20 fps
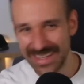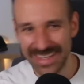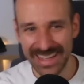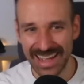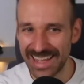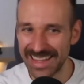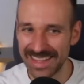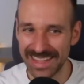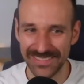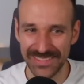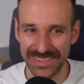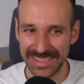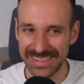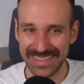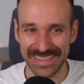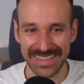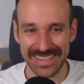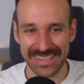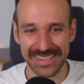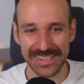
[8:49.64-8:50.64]
I love it.
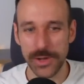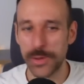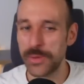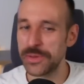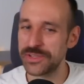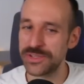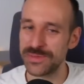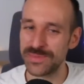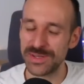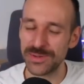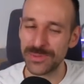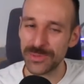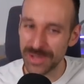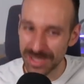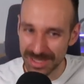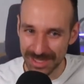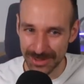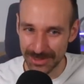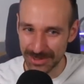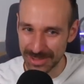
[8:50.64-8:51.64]
This is going to be
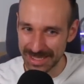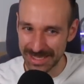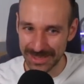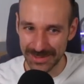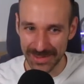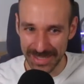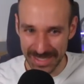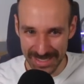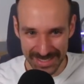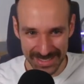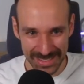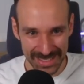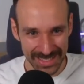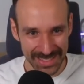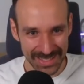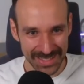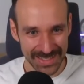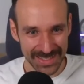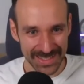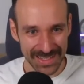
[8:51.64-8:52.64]
really, really great.
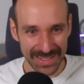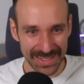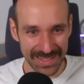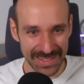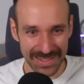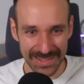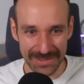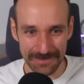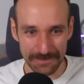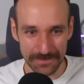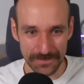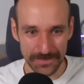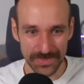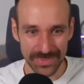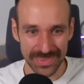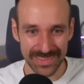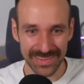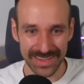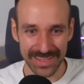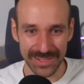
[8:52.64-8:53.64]
Um,
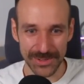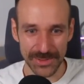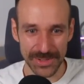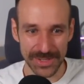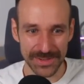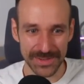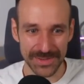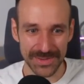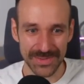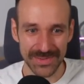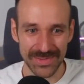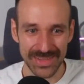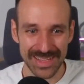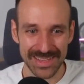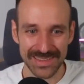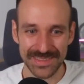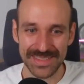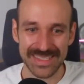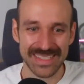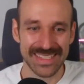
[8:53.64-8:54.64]
I go here.
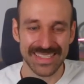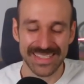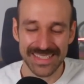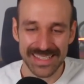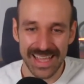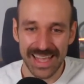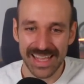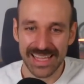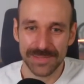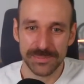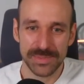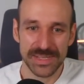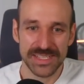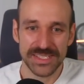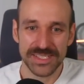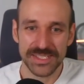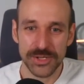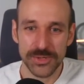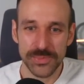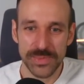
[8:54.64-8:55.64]
This is helping
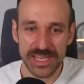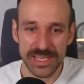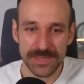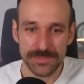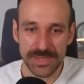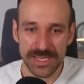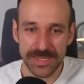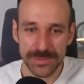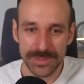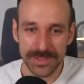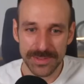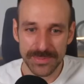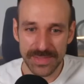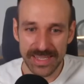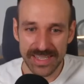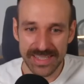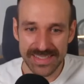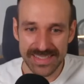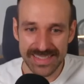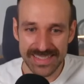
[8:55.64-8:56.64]
so many people
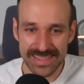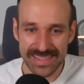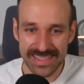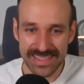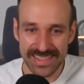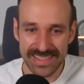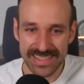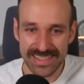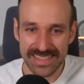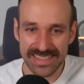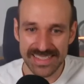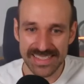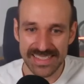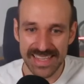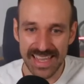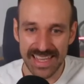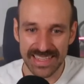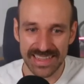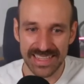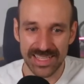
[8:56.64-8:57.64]
because this is
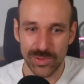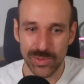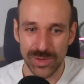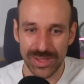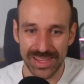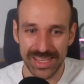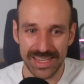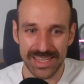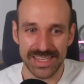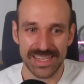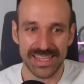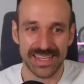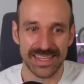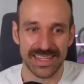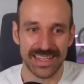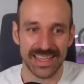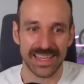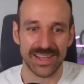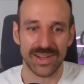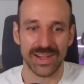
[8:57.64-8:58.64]
exactly what they need.
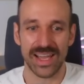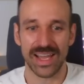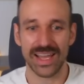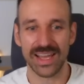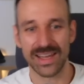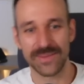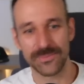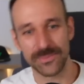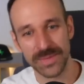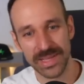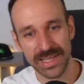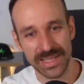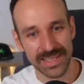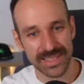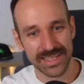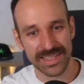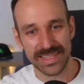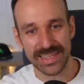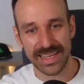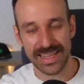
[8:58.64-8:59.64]
Like, um,
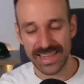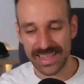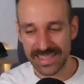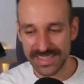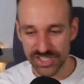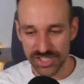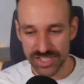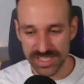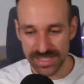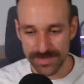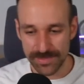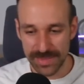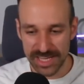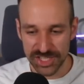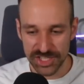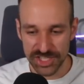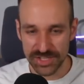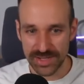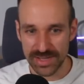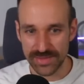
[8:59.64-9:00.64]
let's just
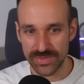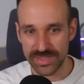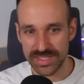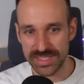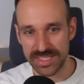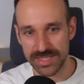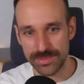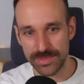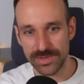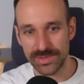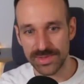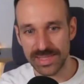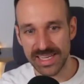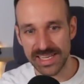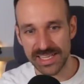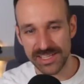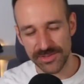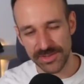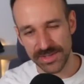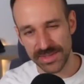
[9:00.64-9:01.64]
imagine you have the
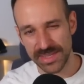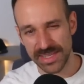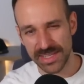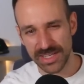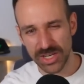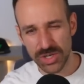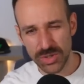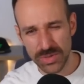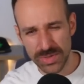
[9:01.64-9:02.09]
simulator and you think, oh,